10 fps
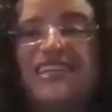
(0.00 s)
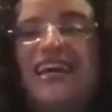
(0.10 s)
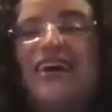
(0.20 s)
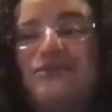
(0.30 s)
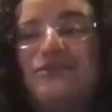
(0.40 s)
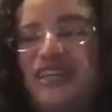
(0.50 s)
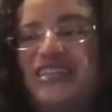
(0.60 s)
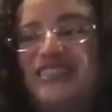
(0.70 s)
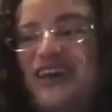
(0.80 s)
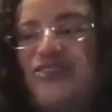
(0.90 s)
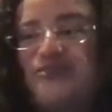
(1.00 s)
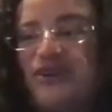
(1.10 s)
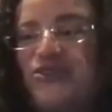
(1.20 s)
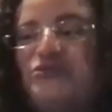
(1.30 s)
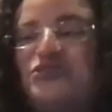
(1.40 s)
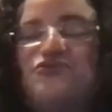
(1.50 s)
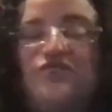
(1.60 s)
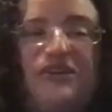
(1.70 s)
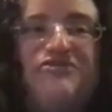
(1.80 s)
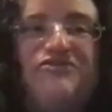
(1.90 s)
everybody in South America was
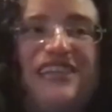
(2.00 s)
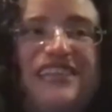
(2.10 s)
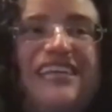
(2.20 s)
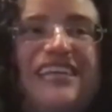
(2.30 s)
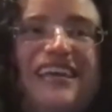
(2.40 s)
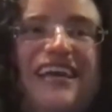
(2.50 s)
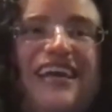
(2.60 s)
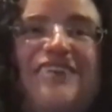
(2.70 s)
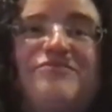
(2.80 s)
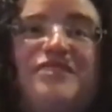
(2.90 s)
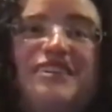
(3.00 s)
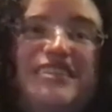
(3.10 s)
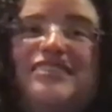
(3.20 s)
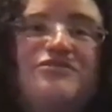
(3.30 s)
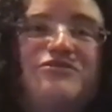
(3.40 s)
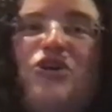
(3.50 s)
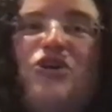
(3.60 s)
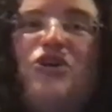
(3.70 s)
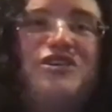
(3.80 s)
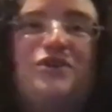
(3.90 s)
very friendly and
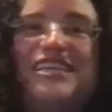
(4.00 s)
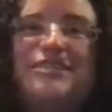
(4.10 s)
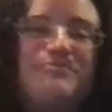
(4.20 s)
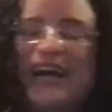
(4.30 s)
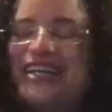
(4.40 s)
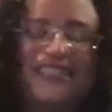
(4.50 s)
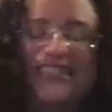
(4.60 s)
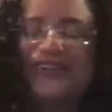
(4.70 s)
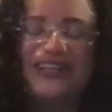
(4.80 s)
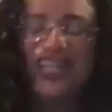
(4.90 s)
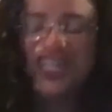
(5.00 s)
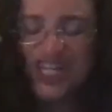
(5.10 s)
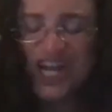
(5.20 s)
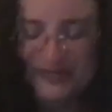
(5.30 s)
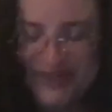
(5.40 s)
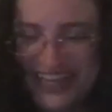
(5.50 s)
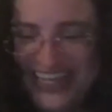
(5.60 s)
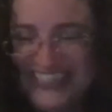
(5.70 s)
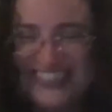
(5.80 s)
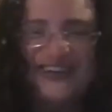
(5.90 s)
always willing to practice their English on
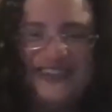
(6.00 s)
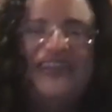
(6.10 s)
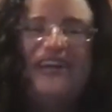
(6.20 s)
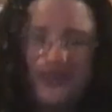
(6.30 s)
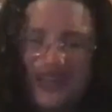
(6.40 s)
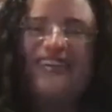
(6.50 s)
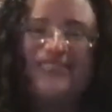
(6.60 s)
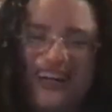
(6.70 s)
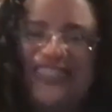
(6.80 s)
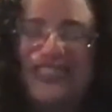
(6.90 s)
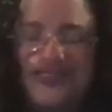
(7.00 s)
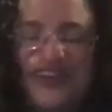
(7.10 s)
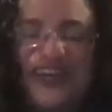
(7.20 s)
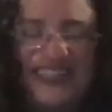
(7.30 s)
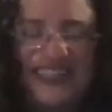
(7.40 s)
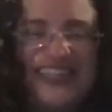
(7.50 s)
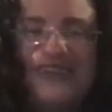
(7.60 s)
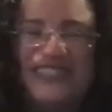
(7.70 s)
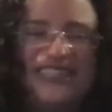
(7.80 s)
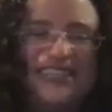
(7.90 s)
me. So we got along just fine.
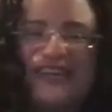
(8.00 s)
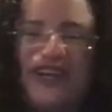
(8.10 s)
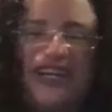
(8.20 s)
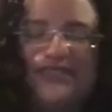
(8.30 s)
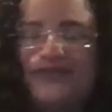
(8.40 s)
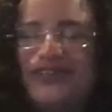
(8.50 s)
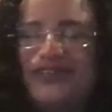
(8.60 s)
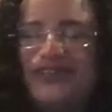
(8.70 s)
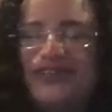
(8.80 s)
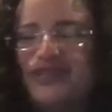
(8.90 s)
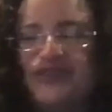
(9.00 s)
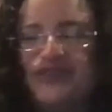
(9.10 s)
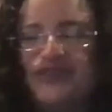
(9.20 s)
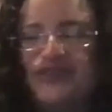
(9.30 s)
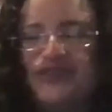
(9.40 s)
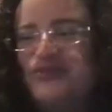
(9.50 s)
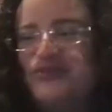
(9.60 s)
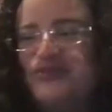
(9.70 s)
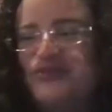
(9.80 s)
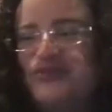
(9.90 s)
It wasn't like France where nobody
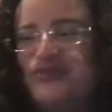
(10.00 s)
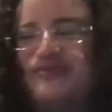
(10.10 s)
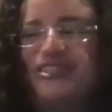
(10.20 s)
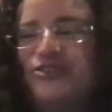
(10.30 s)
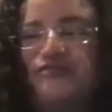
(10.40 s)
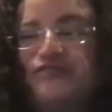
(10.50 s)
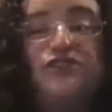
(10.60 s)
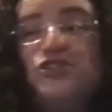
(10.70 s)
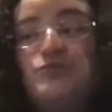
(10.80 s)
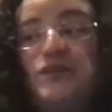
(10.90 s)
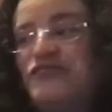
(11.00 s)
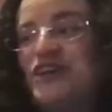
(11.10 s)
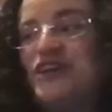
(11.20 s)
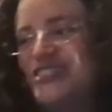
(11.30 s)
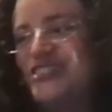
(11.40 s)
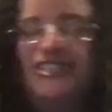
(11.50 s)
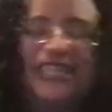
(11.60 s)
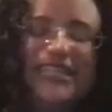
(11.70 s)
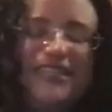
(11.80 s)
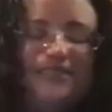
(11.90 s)
wants to speak to you, even if you do speak
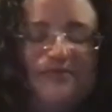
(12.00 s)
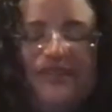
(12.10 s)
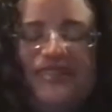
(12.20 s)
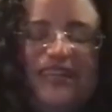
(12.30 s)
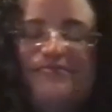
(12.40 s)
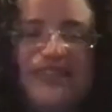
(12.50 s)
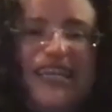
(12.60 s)
French, which I didn't. But yeah,